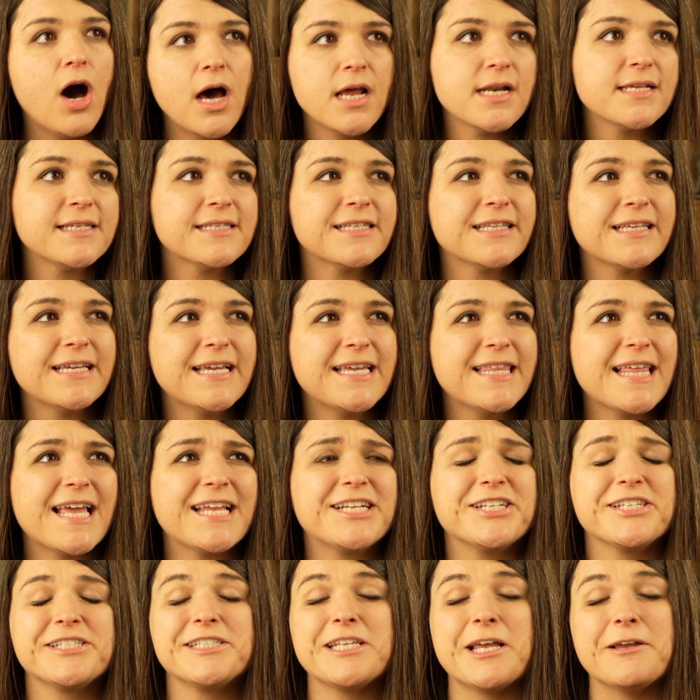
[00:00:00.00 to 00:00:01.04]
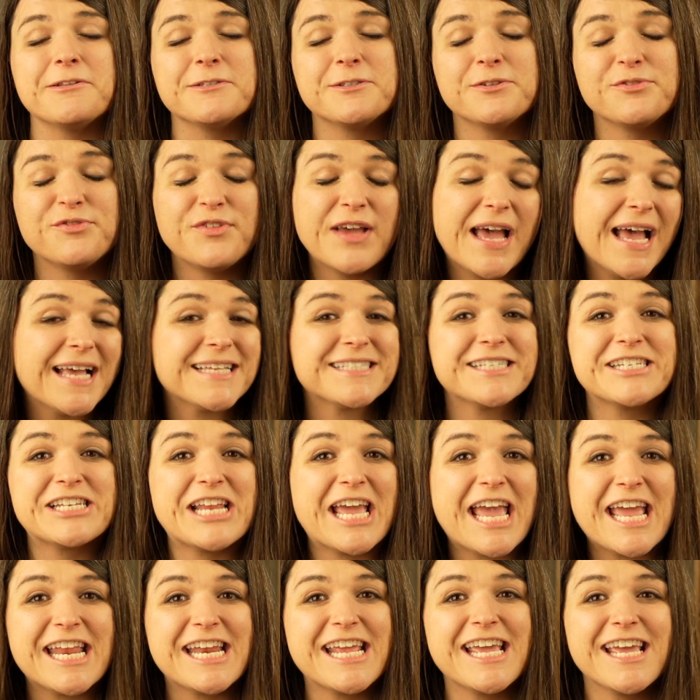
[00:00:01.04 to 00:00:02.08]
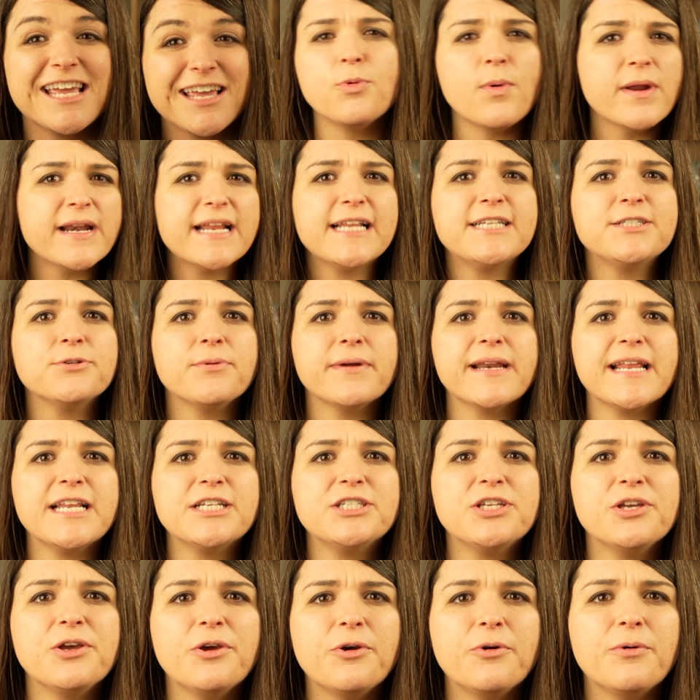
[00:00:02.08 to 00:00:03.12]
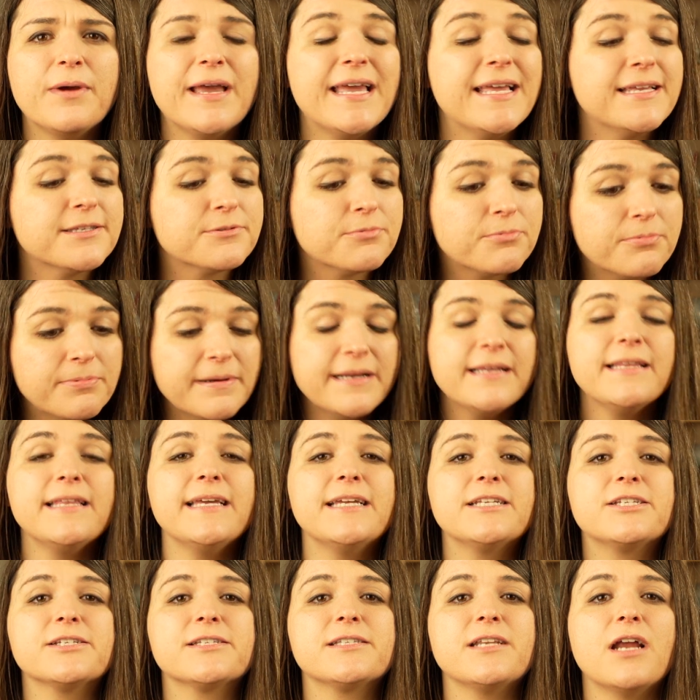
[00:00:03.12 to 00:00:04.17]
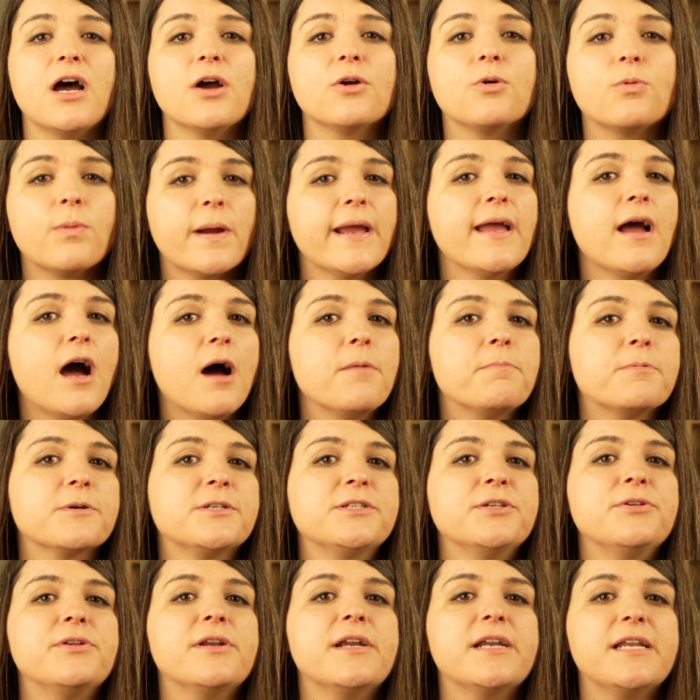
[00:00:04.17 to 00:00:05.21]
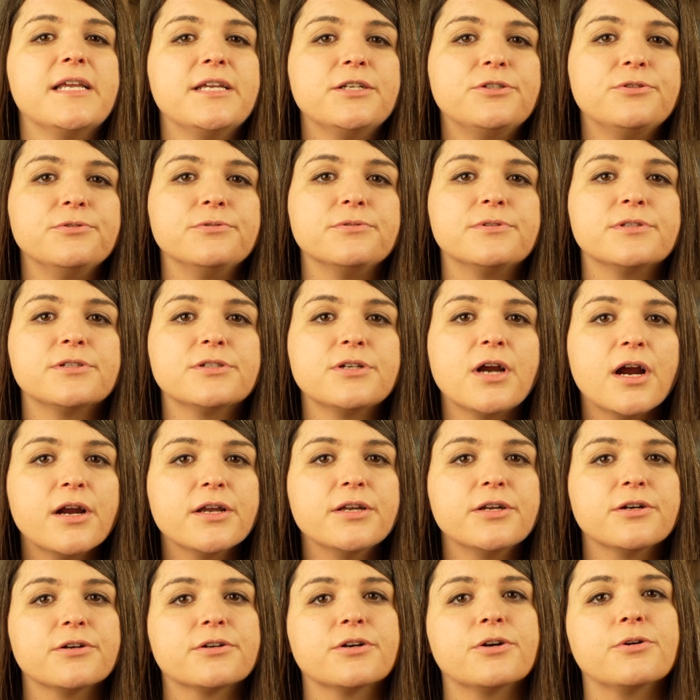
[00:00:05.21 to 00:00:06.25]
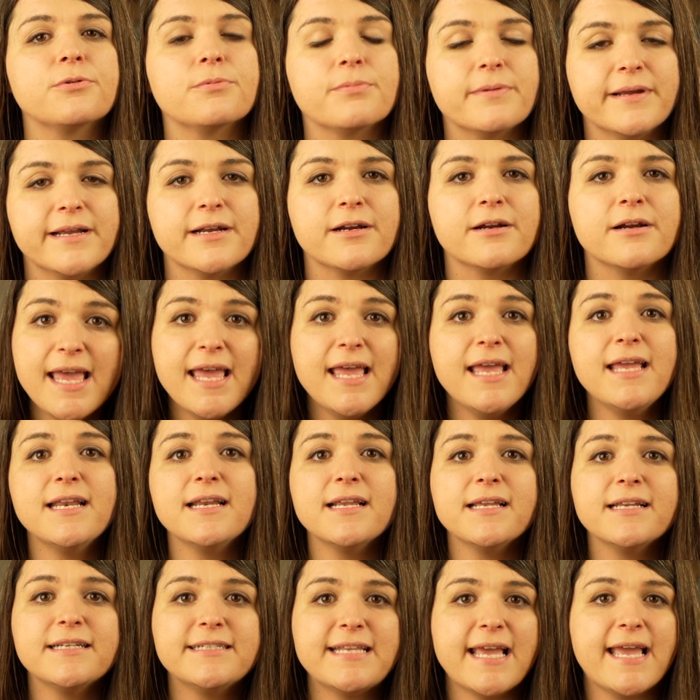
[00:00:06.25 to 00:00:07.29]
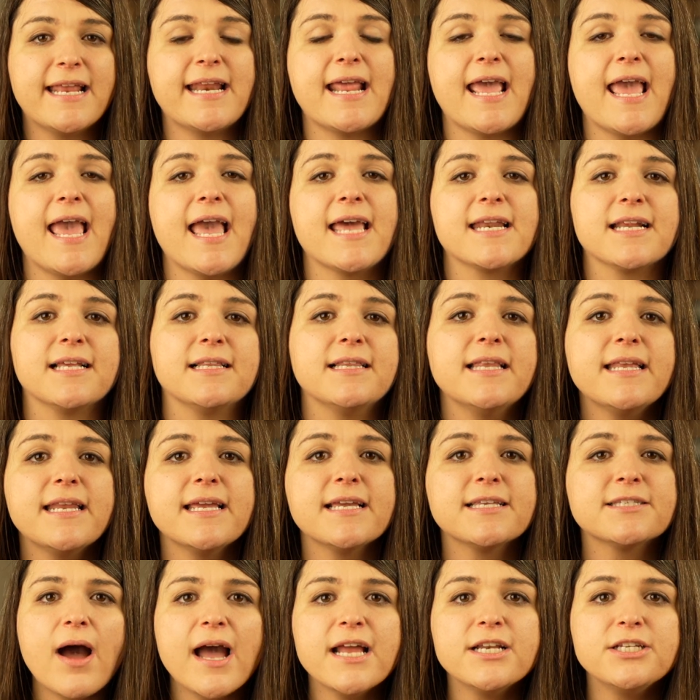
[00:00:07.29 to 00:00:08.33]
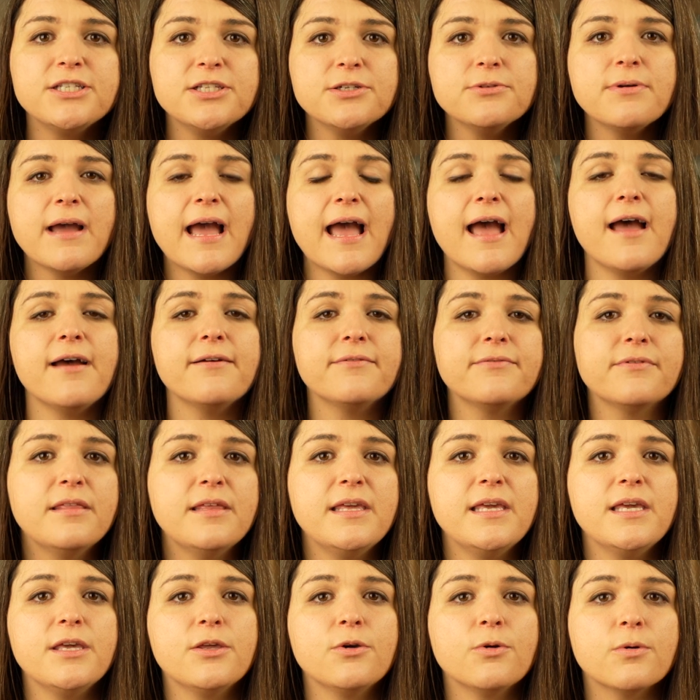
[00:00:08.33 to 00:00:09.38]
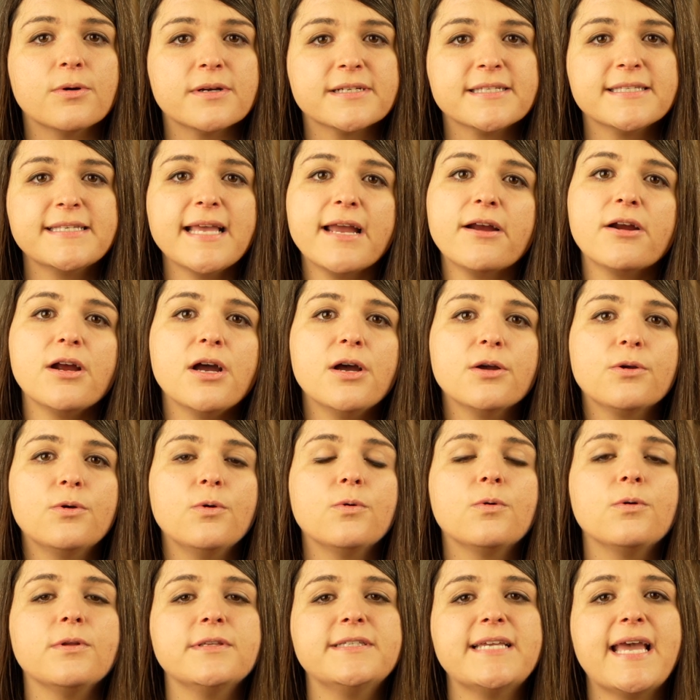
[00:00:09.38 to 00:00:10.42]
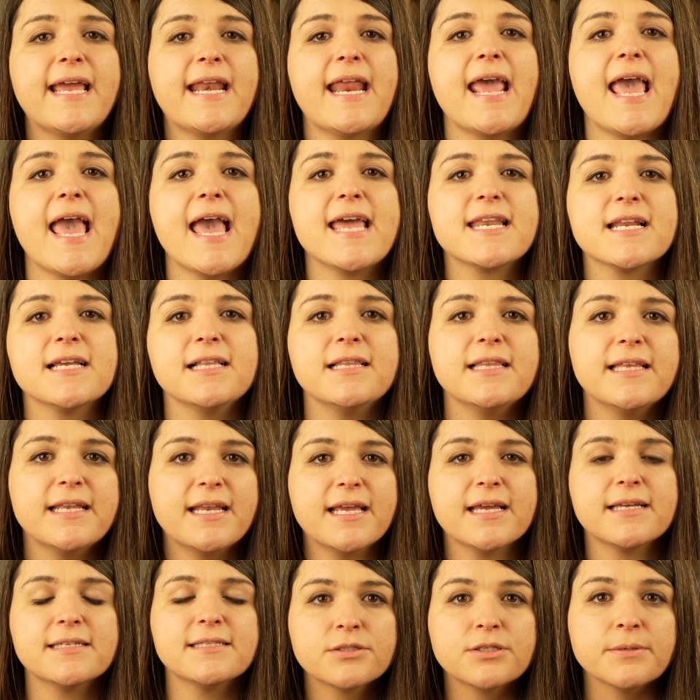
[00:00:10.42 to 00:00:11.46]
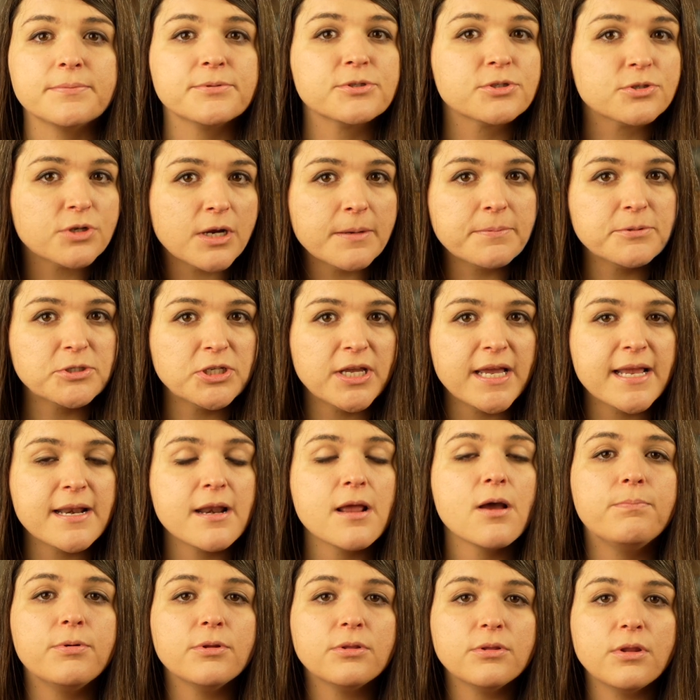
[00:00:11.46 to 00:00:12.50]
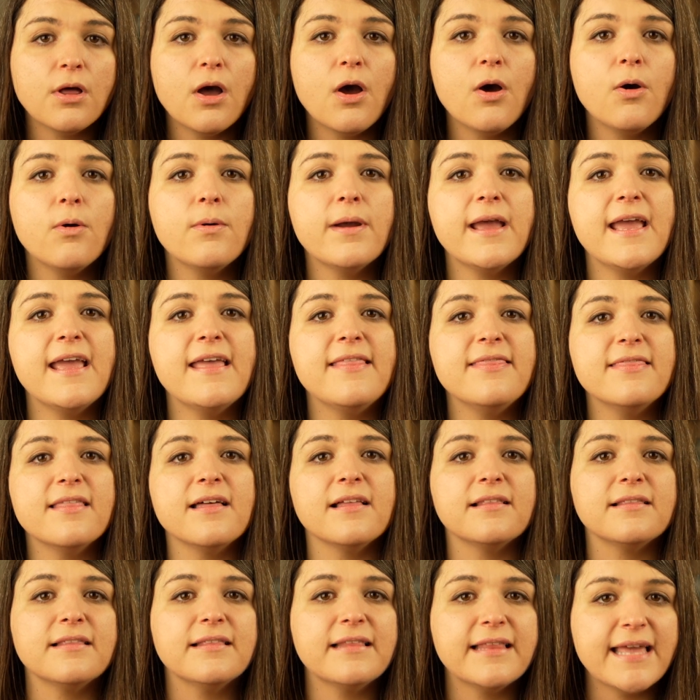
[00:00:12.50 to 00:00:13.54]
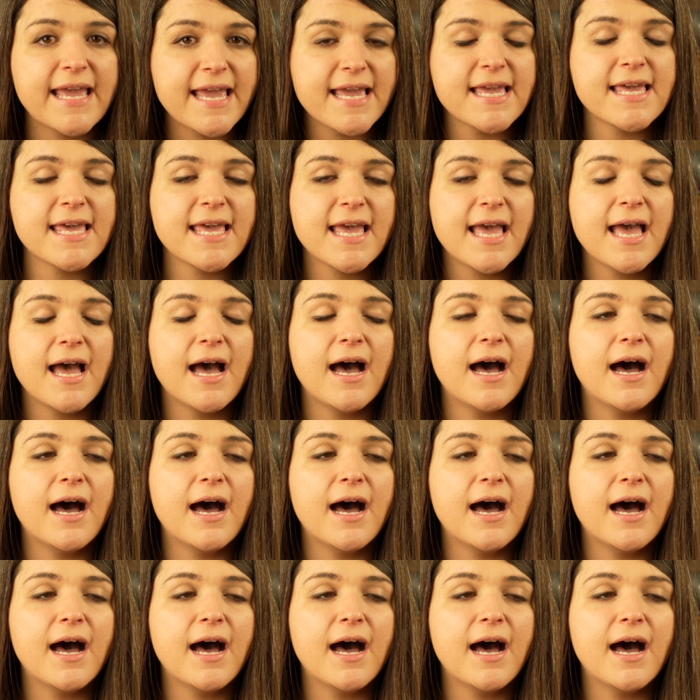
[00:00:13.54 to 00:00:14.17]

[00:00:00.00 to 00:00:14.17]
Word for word: Honestly, that just sounds fascinating. twenty twenty-two is really just a great opportunity to start your career in data analytics. I do have the Coursera Google Data Analytics subscription below in the link.